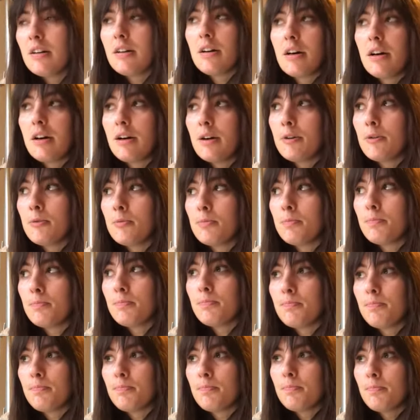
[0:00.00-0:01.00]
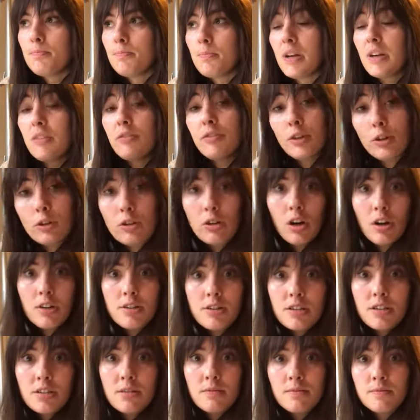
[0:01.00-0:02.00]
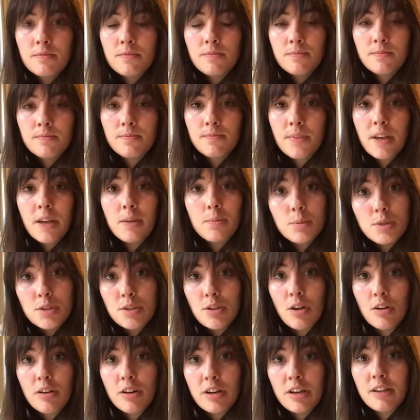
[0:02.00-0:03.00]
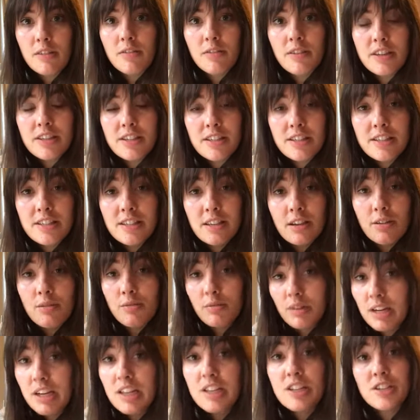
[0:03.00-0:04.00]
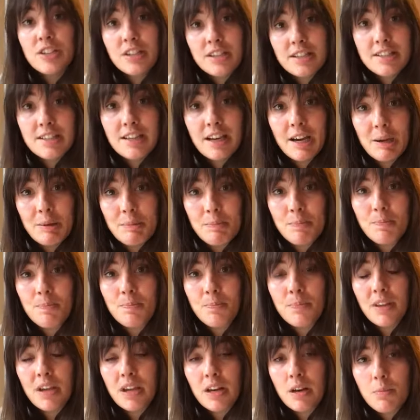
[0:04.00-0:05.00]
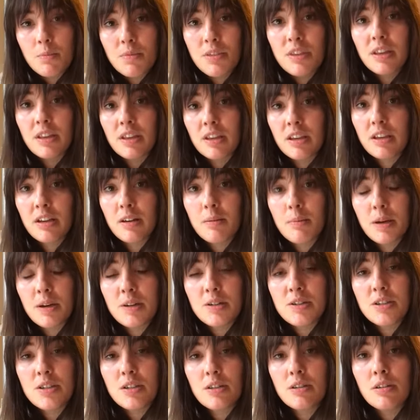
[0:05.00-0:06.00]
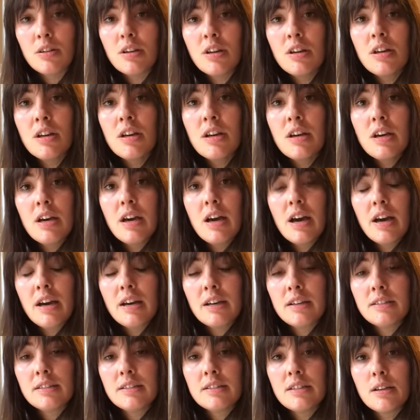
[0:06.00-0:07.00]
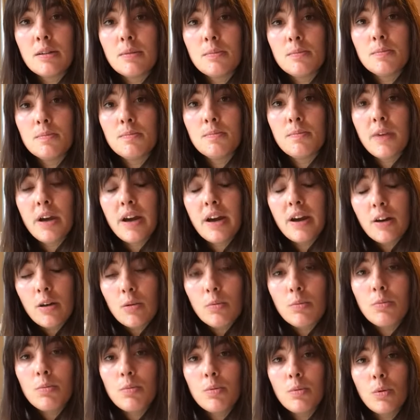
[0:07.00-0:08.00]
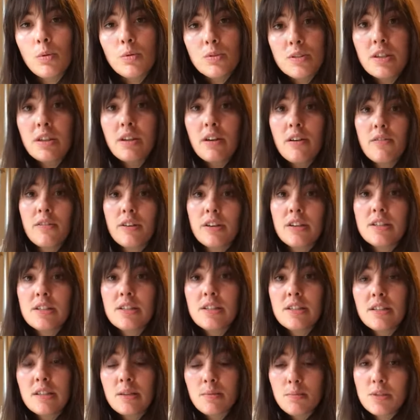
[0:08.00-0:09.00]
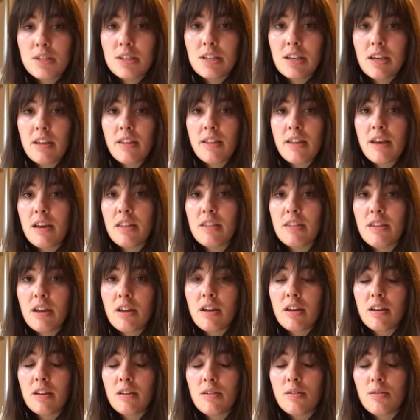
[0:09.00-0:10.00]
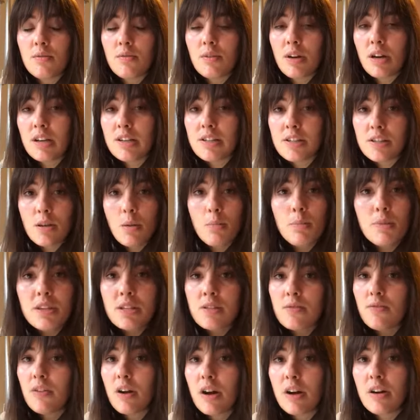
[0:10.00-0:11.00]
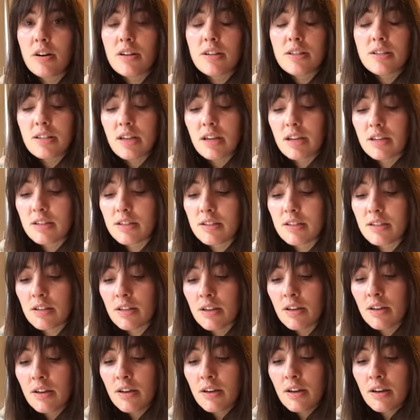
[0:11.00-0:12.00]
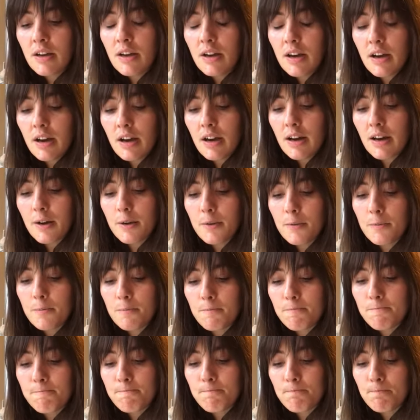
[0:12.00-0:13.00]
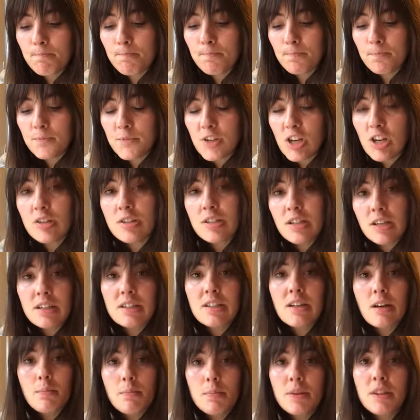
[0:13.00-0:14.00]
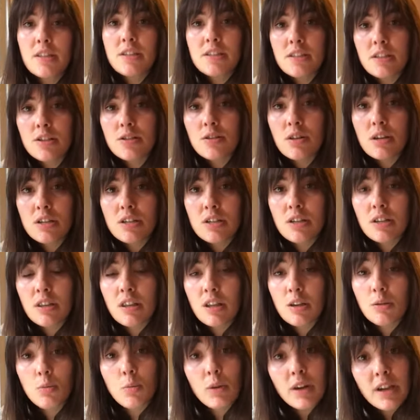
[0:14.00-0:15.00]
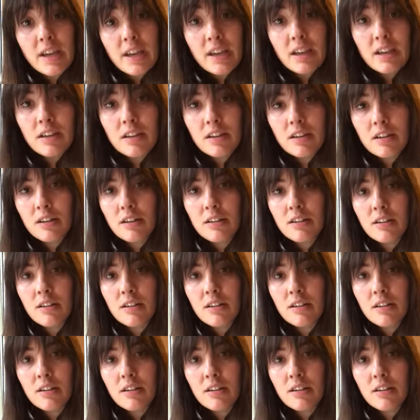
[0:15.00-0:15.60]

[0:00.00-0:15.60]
But if you're not, I'm sorry, this is a really shit time and I'm thinking about you. And I hope all South Africans team together and they really stop this virus and don't end up in the situation that we're in.